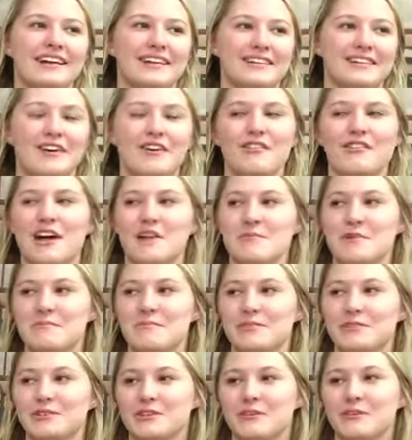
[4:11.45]
know a lot of
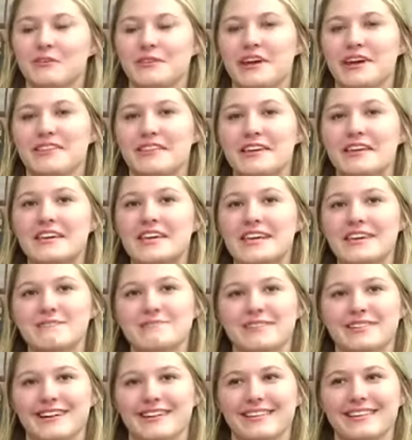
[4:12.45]
people don't like the Heat,
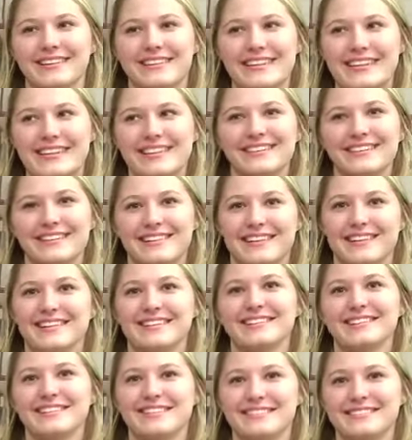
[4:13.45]
but I like the Heat a
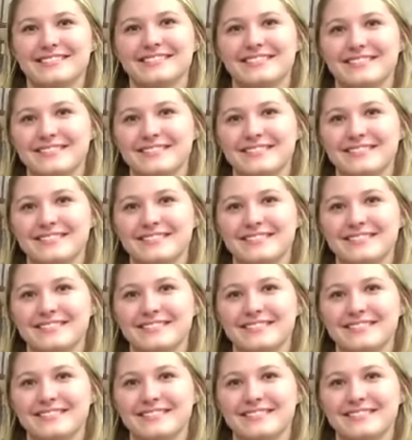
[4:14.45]
lot, so